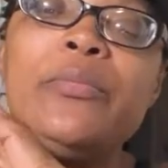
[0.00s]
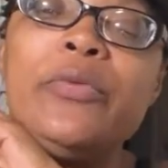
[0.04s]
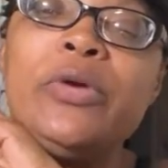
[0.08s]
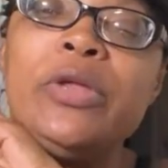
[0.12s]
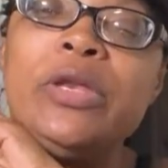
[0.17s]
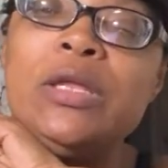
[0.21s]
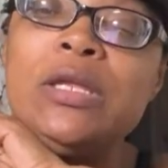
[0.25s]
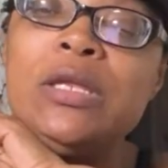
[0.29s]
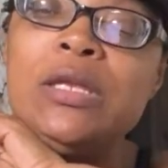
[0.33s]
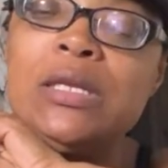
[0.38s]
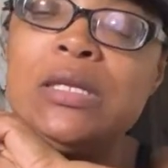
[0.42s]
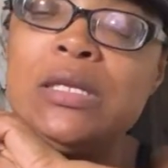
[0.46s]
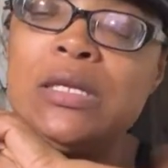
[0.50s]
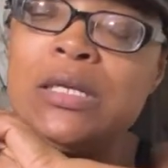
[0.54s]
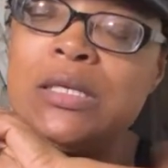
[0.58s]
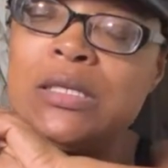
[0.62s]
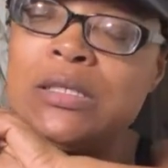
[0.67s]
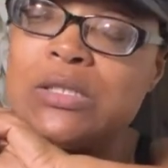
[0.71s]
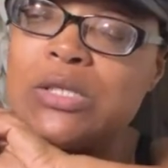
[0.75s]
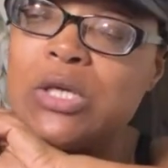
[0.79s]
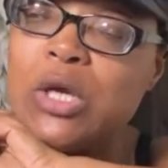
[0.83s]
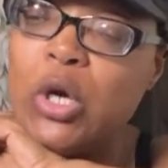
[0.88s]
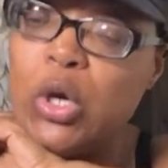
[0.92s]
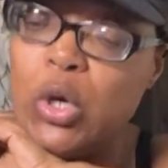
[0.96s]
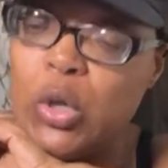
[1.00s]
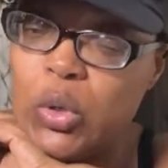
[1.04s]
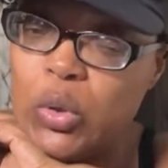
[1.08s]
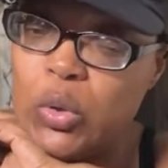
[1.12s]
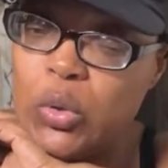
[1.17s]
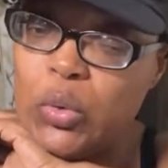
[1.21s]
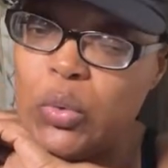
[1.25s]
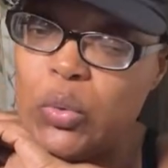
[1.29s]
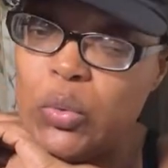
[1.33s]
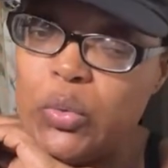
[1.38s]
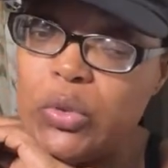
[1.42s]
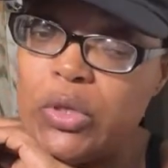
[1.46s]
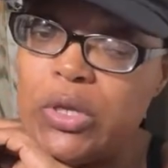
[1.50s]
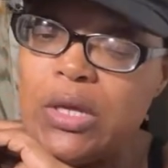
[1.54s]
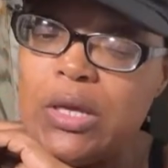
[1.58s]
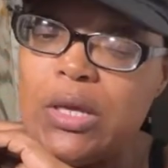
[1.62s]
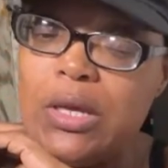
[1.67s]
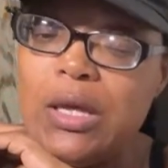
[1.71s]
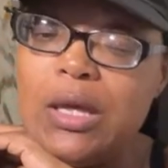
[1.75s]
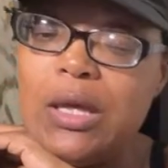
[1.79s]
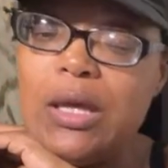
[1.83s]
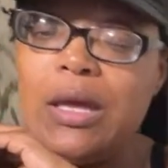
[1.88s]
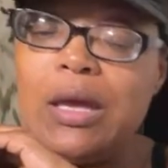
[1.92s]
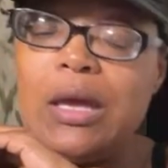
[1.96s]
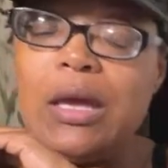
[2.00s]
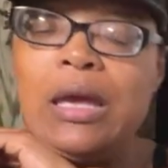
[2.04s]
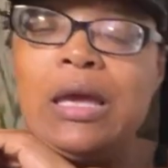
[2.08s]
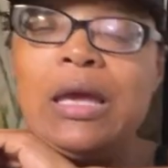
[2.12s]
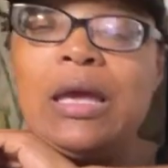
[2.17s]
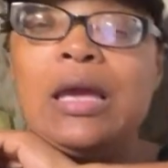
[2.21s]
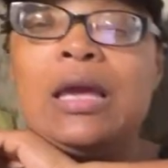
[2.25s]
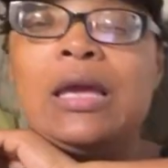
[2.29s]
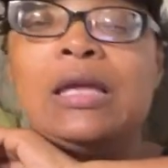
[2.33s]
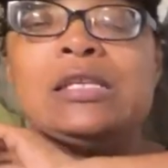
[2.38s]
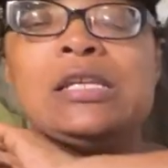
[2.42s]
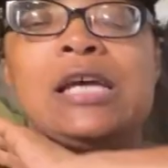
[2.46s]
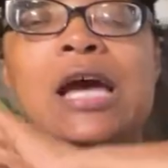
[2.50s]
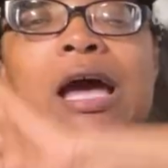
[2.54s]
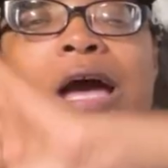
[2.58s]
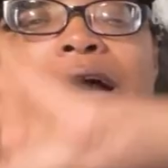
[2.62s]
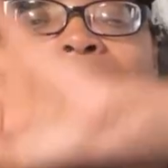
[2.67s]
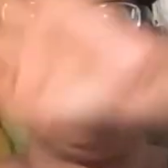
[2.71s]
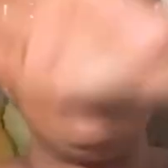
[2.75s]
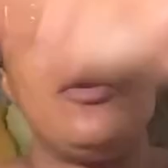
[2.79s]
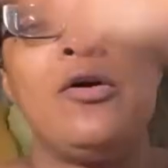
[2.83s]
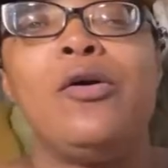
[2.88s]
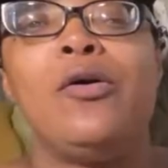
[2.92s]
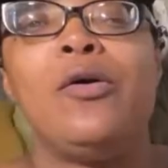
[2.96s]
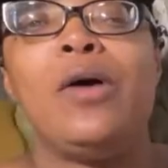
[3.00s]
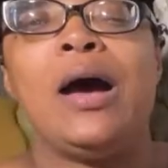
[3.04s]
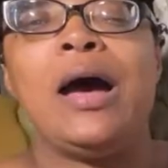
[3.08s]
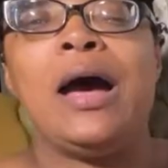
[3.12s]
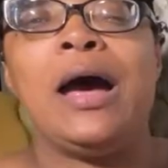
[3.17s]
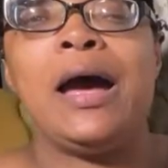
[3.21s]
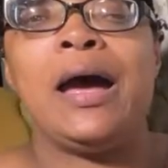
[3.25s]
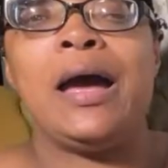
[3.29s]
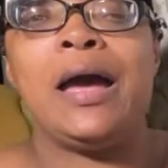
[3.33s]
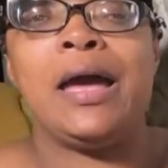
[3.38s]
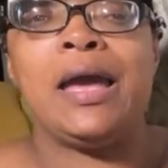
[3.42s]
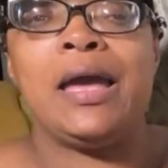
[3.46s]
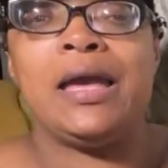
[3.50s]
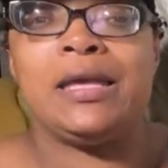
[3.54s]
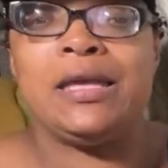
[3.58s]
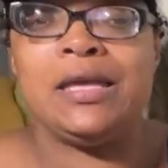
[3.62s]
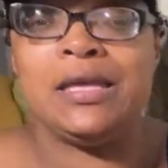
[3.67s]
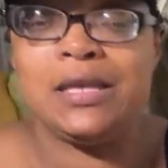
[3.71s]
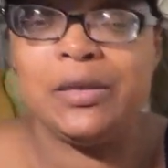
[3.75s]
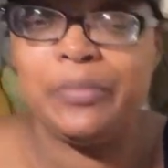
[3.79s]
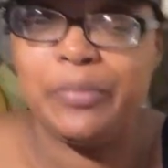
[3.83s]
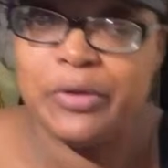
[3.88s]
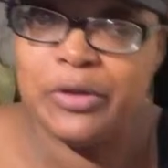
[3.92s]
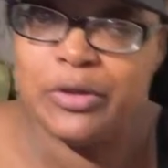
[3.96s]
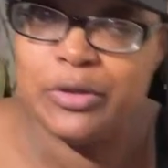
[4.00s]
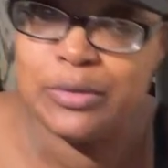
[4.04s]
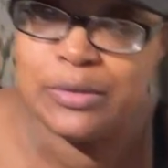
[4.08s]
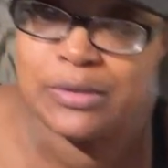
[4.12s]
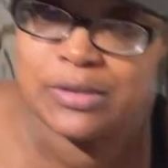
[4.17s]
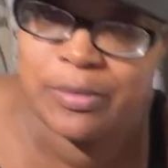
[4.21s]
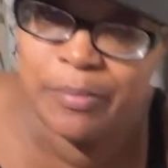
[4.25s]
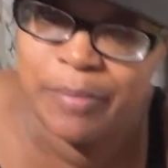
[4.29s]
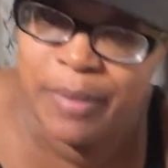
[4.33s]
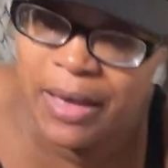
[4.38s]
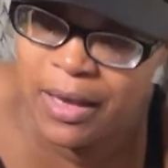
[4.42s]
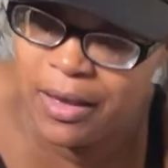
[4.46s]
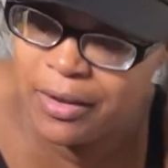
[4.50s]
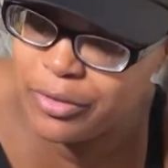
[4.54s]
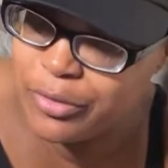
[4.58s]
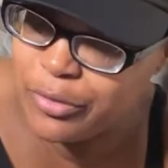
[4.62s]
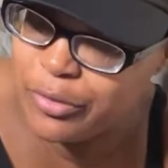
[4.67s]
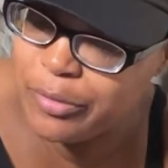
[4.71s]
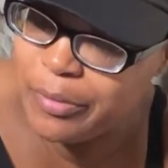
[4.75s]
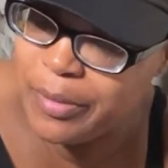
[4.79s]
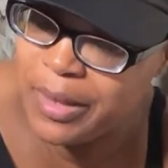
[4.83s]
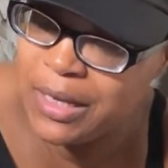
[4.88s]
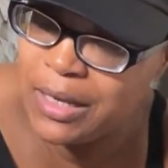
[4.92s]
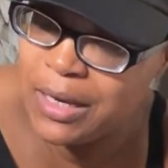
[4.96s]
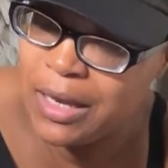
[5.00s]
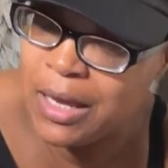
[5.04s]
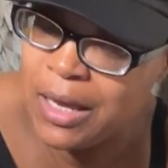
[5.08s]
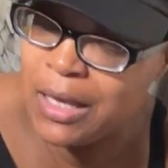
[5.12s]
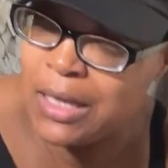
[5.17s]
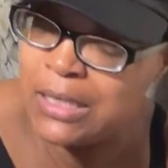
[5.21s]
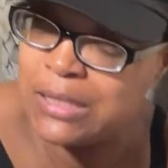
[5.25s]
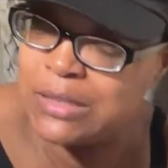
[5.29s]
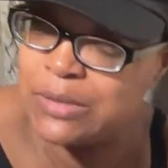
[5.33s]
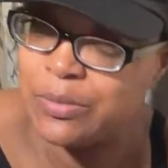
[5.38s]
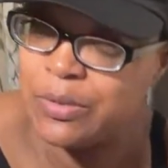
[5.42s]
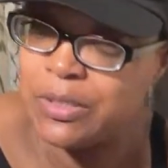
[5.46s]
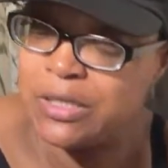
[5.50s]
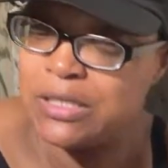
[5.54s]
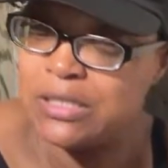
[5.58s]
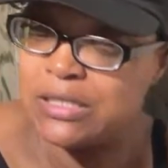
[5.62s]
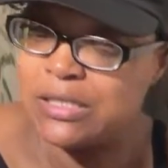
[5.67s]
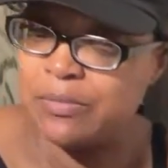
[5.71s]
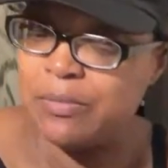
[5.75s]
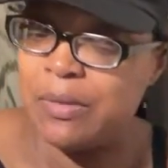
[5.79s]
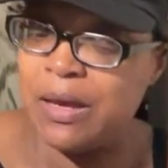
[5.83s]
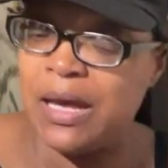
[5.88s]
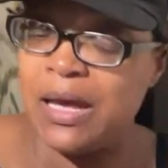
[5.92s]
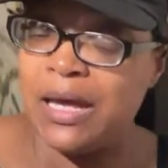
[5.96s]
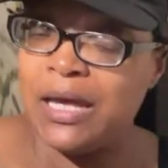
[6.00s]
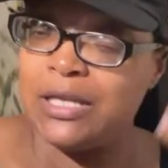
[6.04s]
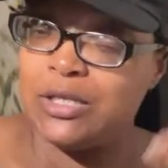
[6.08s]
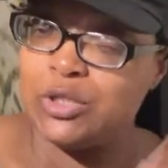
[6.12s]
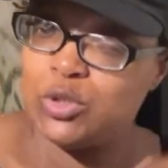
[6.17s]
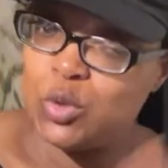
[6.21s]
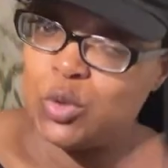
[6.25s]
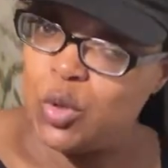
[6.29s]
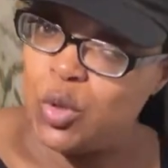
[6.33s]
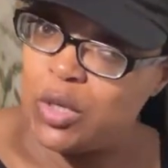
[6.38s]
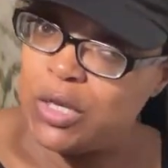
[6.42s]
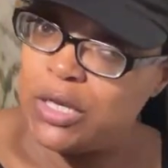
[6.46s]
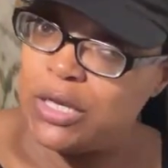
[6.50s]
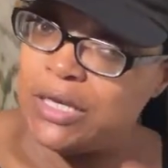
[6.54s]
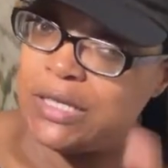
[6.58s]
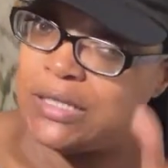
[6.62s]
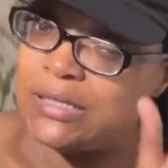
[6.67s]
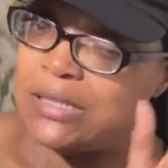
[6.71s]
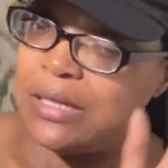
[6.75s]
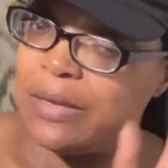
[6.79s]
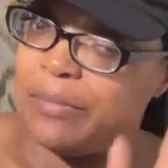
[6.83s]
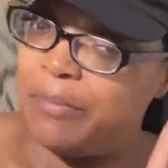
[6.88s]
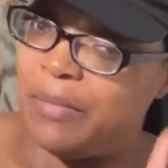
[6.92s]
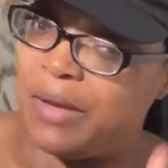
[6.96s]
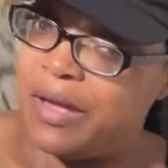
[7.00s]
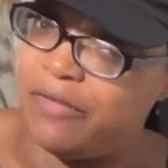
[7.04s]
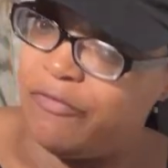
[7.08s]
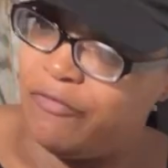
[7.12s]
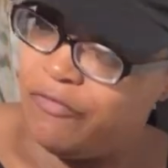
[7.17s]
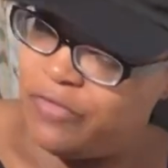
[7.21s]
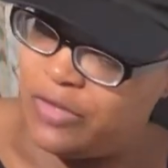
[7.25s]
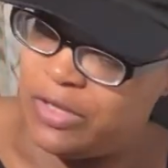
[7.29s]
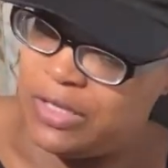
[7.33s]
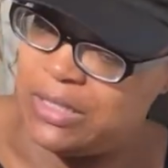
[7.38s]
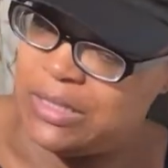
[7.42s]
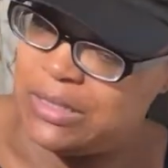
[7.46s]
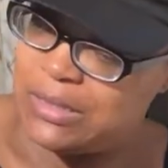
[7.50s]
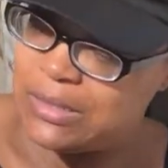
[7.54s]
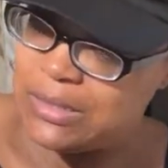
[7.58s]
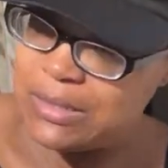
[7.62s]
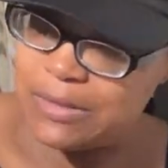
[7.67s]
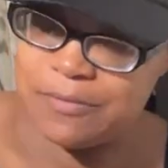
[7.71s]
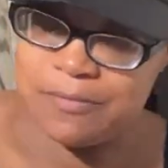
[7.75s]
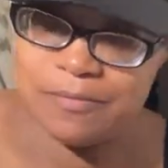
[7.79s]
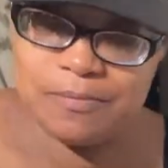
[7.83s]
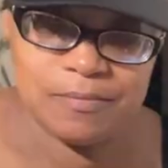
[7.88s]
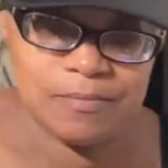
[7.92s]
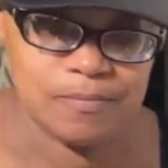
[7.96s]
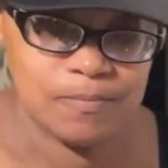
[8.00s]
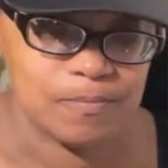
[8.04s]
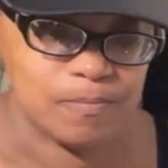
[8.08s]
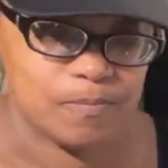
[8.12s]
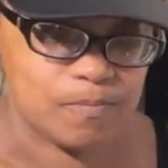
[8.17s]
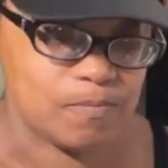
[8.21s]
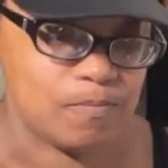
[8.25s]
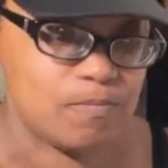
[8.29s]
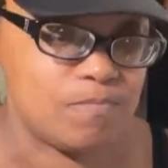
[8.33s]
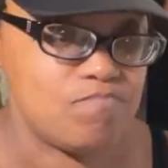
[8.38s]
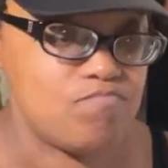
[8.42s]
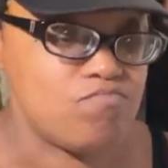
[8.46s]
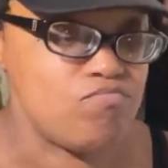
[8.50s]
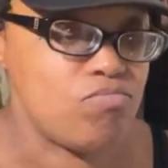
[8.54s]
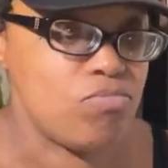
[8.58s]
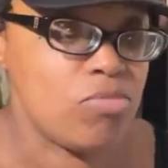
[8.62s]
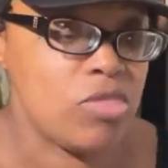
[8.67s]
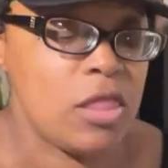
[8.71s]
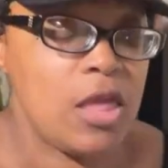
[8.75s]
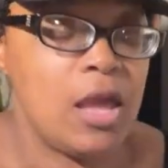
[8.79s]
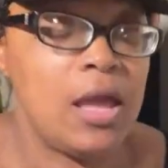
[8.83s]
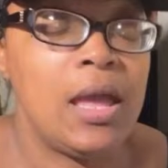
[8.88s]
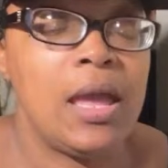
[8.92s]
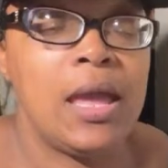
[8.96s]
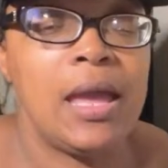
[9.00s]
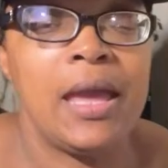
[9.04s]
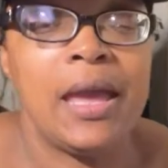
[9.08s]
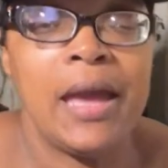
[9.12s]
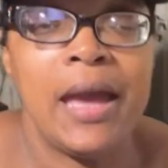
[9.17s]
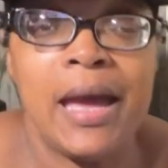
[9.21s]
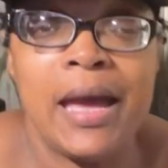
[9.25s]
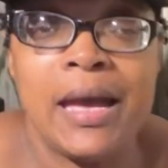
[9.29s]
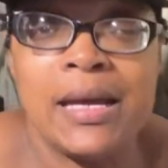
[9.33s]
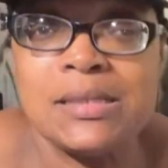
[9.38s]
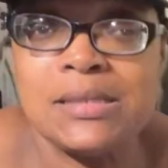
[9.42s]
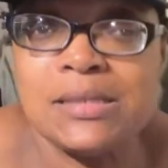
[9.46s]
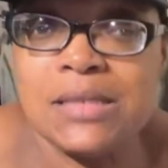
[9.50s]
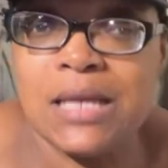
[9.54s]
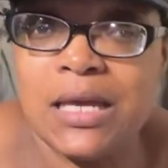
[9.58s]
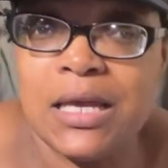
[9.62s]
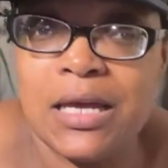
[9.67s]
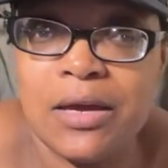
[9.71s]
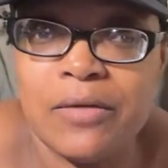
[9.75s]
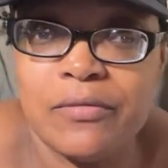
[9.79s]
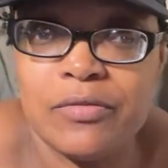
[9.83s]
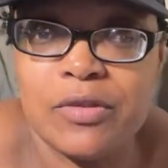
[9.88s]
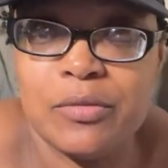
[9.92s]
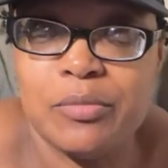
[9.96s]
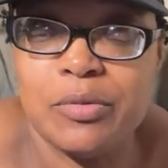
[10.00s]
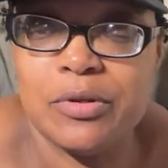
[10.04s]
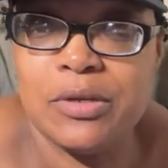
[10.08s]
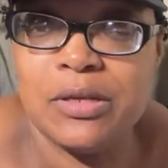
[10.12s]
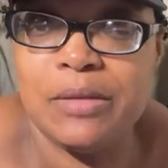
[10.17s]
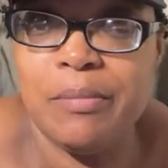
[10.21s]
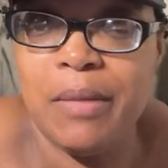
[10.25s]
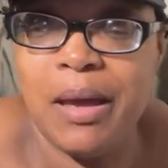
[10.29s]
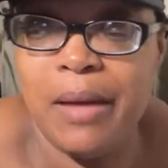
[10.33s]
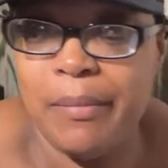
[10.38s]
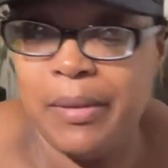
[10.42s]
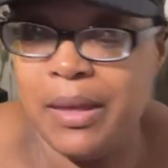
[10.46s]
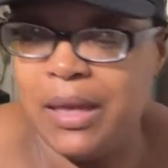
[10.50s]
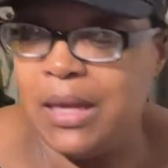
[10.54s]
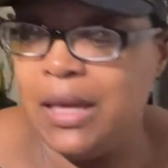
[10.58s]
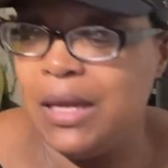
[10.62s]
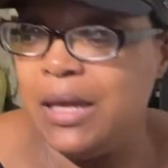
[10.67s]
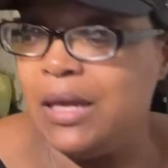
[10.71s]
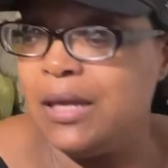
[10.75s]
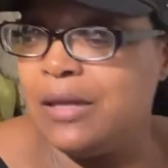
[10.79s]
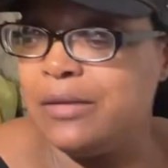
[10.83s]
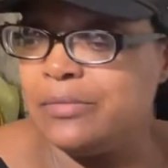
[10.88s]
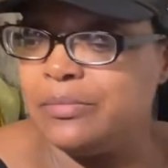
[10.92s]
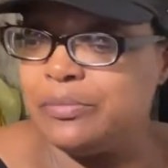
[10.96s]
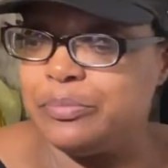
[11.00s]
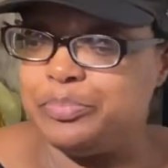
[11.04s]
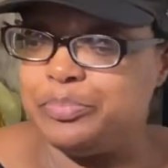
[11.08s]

when it is cold, and how I get up and use the bathroom at night because my toilet is at my feet, and how I stay comfortable in my bed.